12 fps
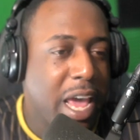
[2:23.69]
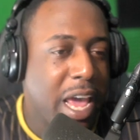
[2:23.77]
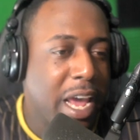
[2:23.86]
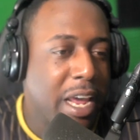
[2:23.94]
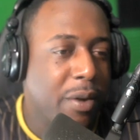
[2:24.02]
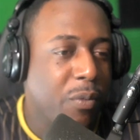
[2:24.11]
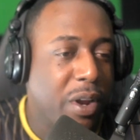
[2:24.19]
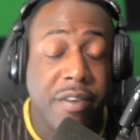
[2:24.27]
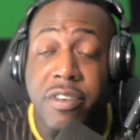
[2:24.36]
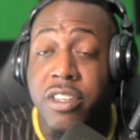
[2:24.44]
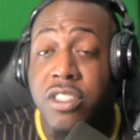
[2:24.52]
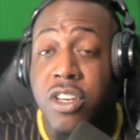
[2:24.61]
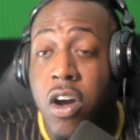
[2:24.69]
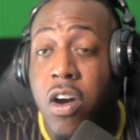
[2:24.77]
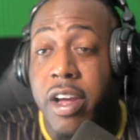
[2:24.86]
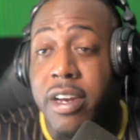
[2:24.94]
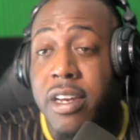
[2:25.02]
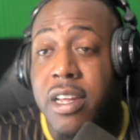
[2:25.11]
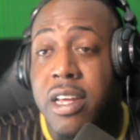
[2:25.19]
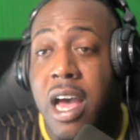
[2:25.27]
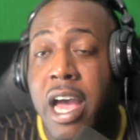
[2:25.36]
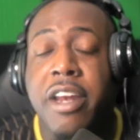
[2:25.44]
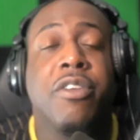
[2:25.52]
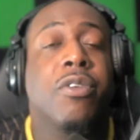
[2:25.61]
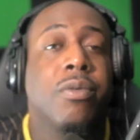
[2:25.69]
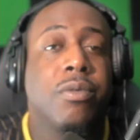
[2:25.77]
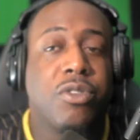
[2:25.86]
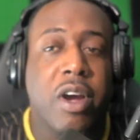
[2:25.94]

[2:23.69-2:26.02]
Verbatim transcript: And whenever it's gone, I do